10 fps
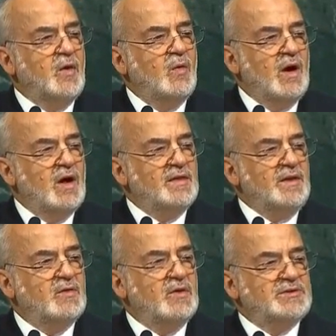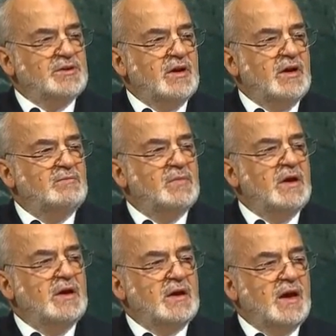2379,
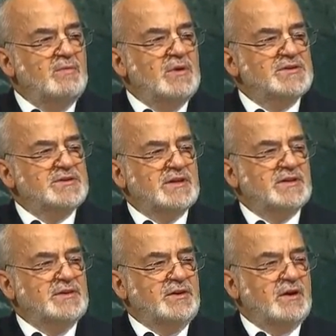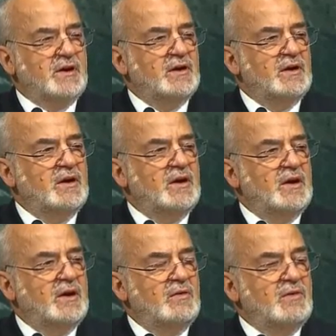is based on the essential
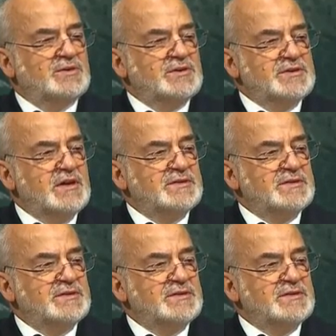pillars